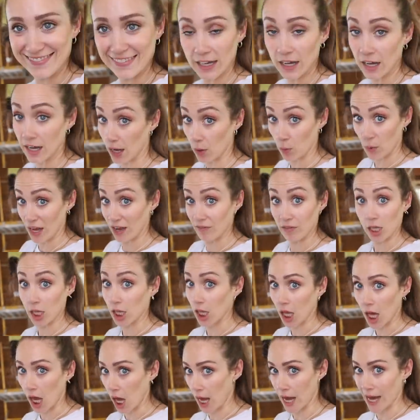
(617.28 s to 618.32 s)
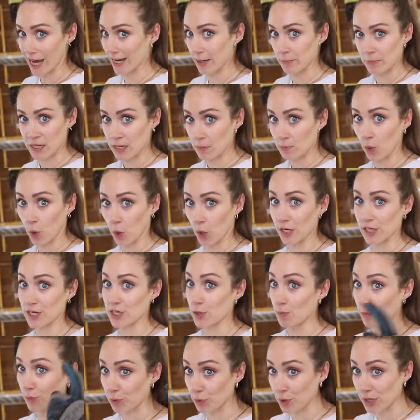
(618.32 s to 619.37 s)
Okay, we have a lot of beadboard
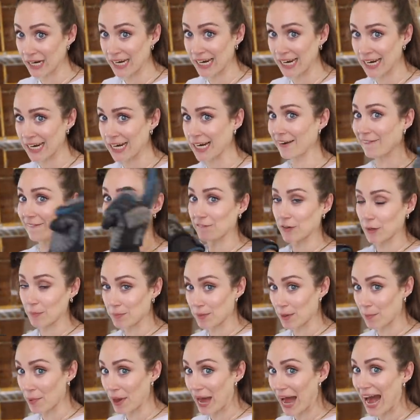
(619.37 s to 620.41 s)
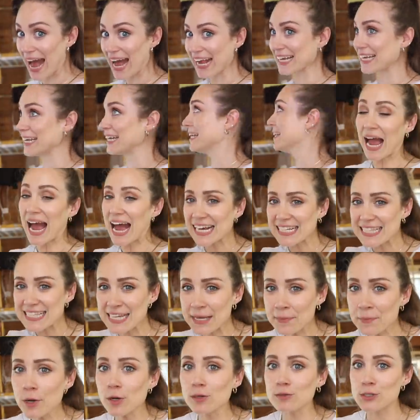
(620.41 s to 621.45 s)
to bring from the back. I
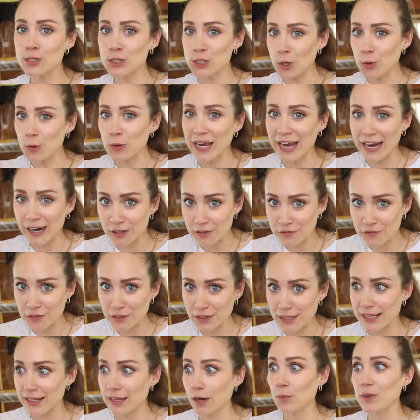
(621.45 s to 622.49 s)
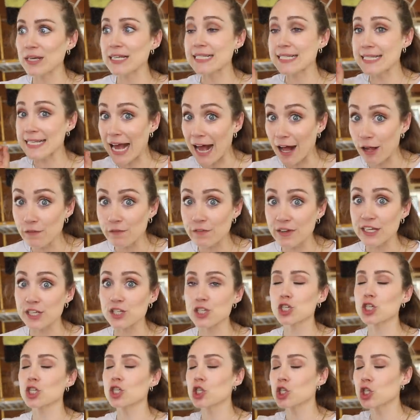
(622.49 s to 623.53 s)
demoed so carefully that we
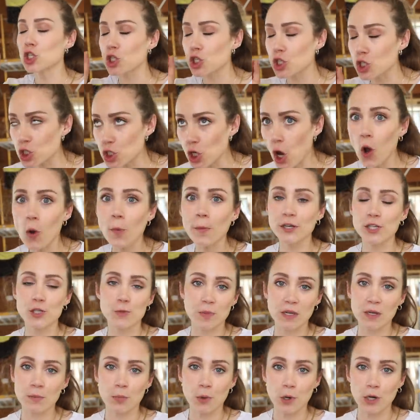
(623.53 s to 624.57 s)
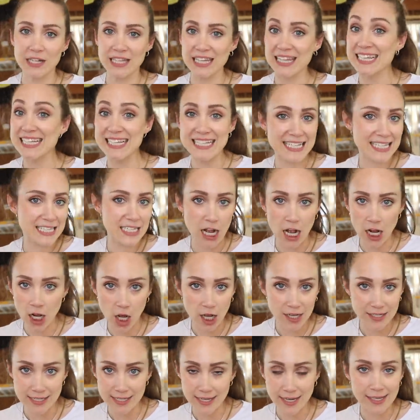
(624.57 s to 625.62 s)
salvaged so much beadboard that this is not
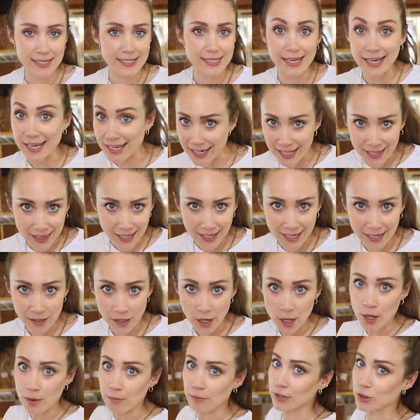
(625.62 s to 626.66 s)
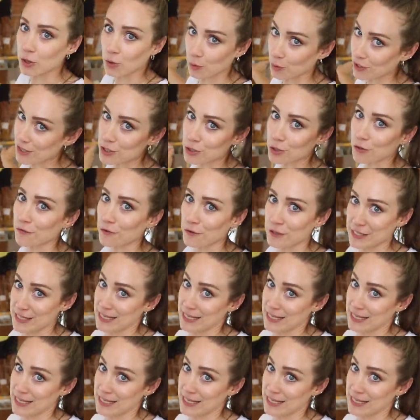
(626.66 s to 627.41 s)
costing us anything but the rental for the